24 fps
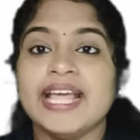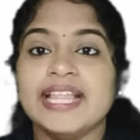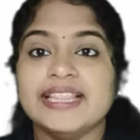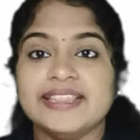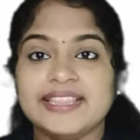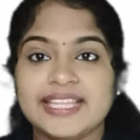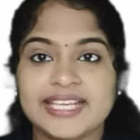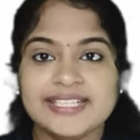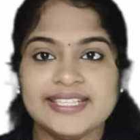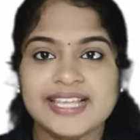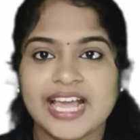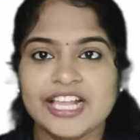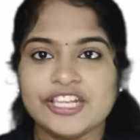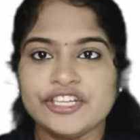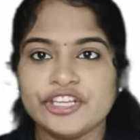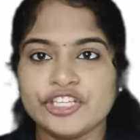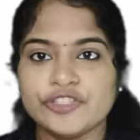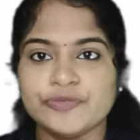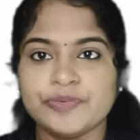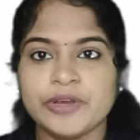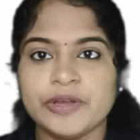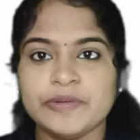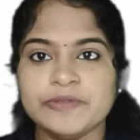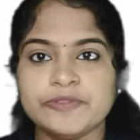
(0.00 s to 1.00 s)
These
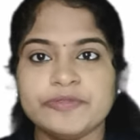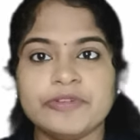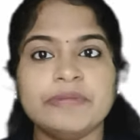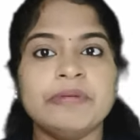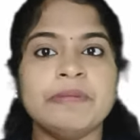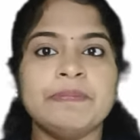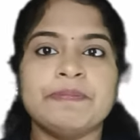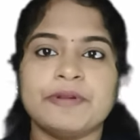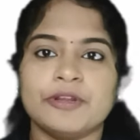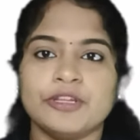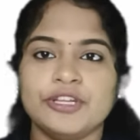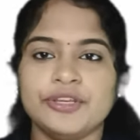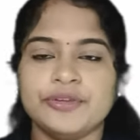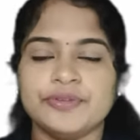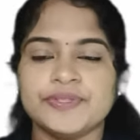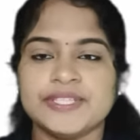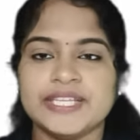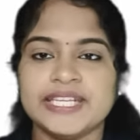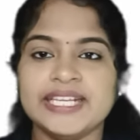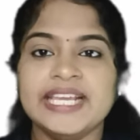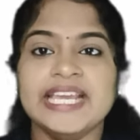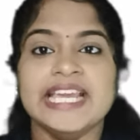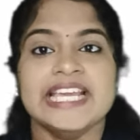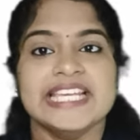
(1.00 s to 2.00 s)
Angiosperms will be
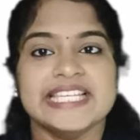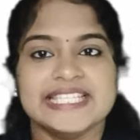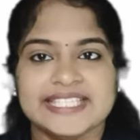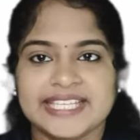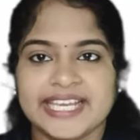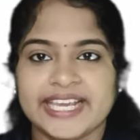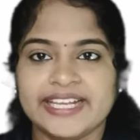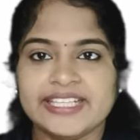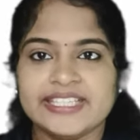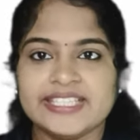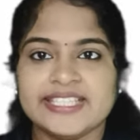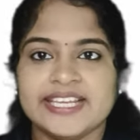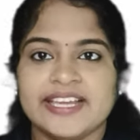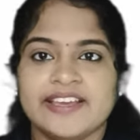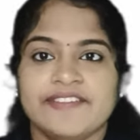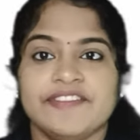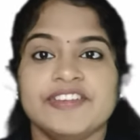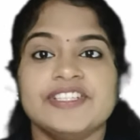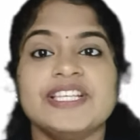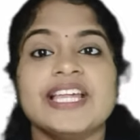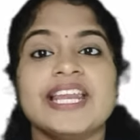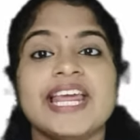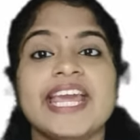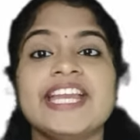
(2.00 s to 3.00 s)
producing seeds
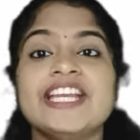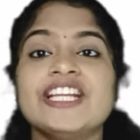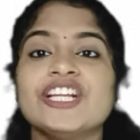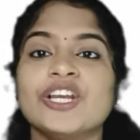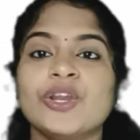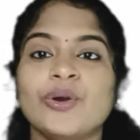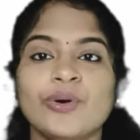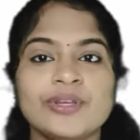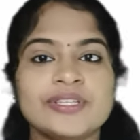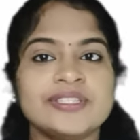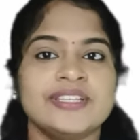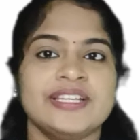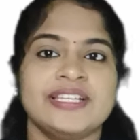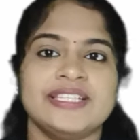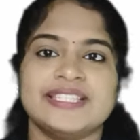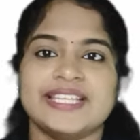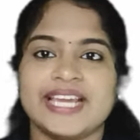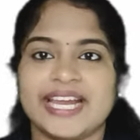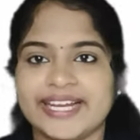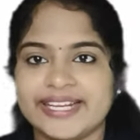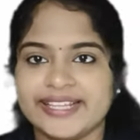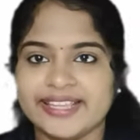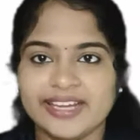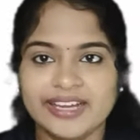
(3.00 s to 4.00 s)
which are enclosed
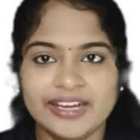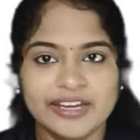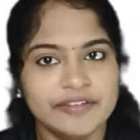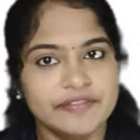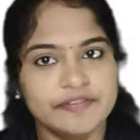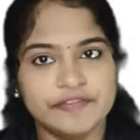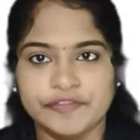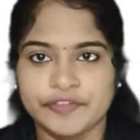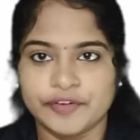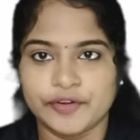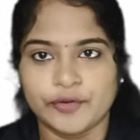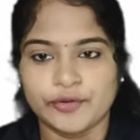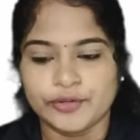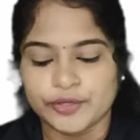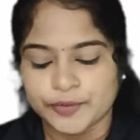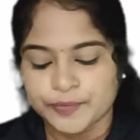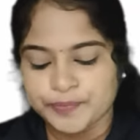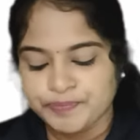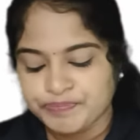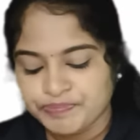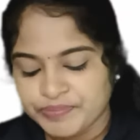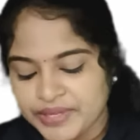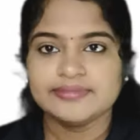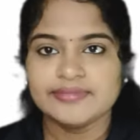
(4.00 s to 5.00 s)
inside the fruit.
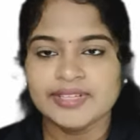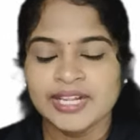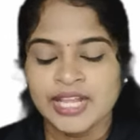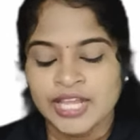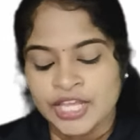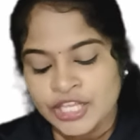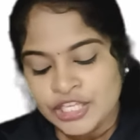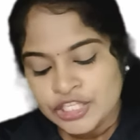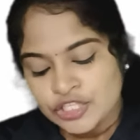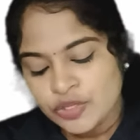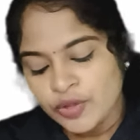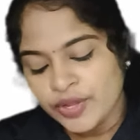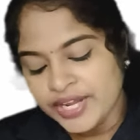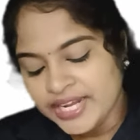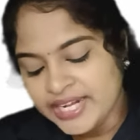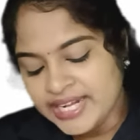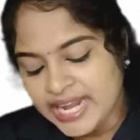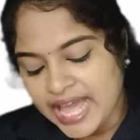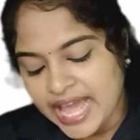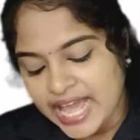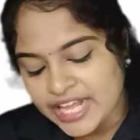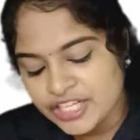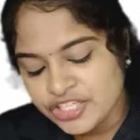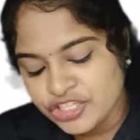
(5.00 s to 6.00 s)
So in
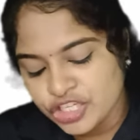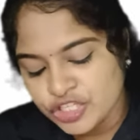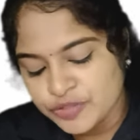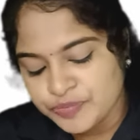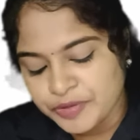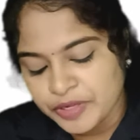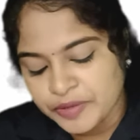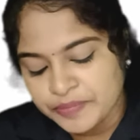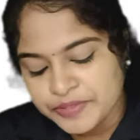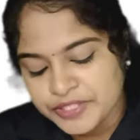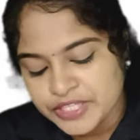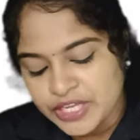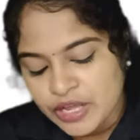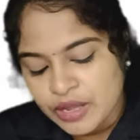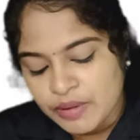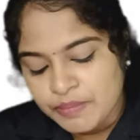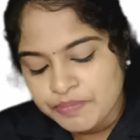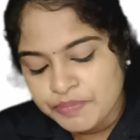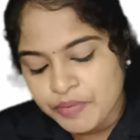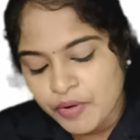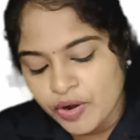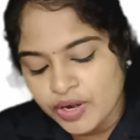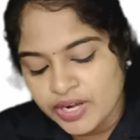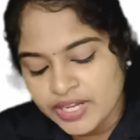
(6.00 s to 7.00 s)
Angiosperms,
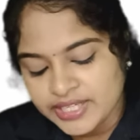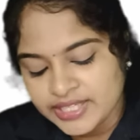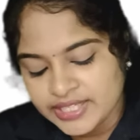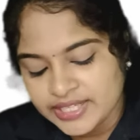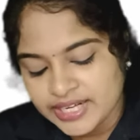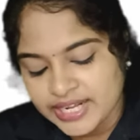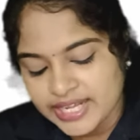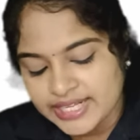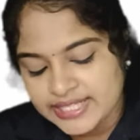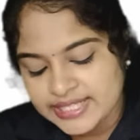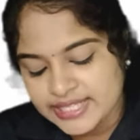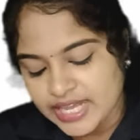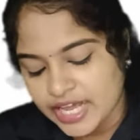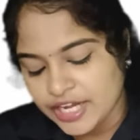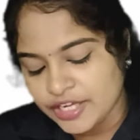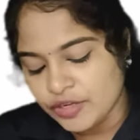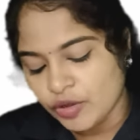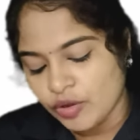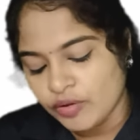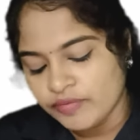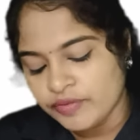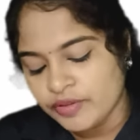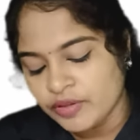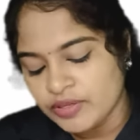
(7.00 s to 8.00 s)
pollen grains and
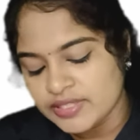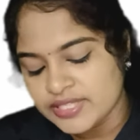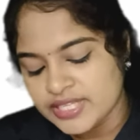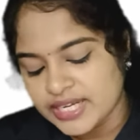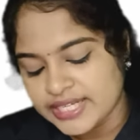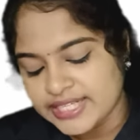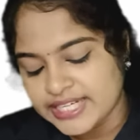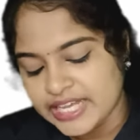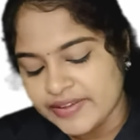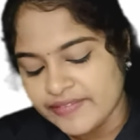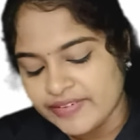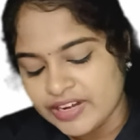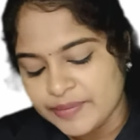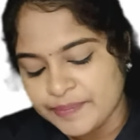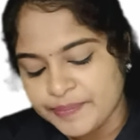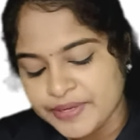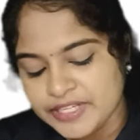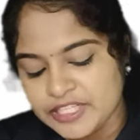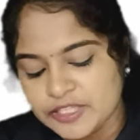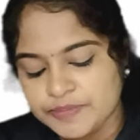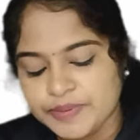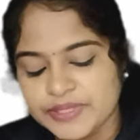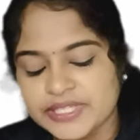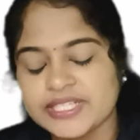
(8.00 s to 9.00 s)
ovules are developed
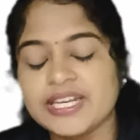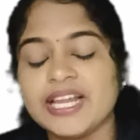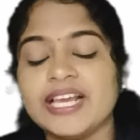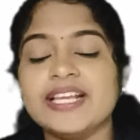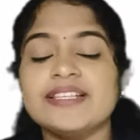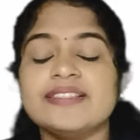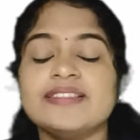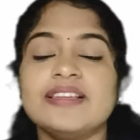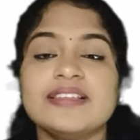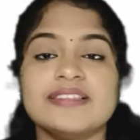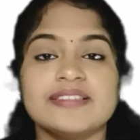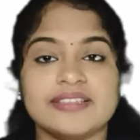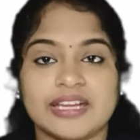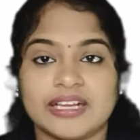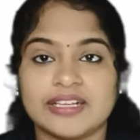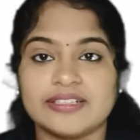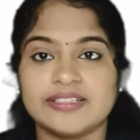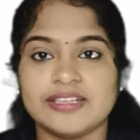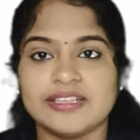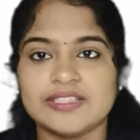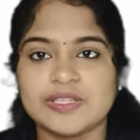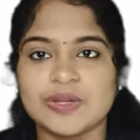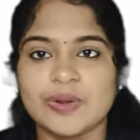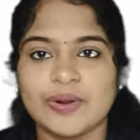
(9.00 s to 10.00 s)
in specialized
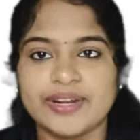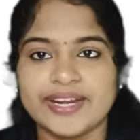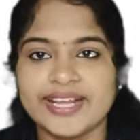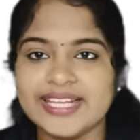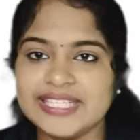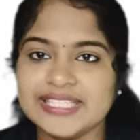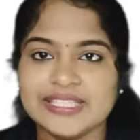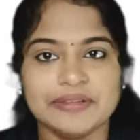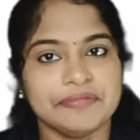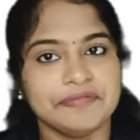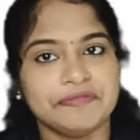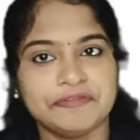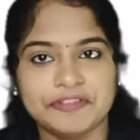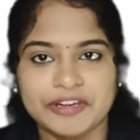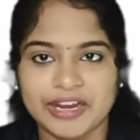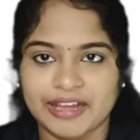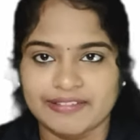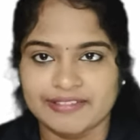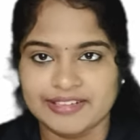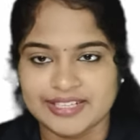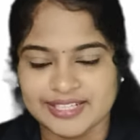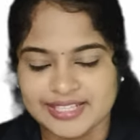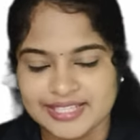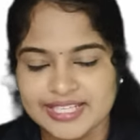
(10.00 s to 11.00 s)
structures called as
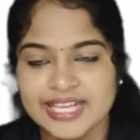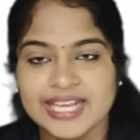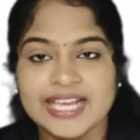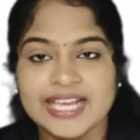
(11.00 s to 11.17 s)
flowers.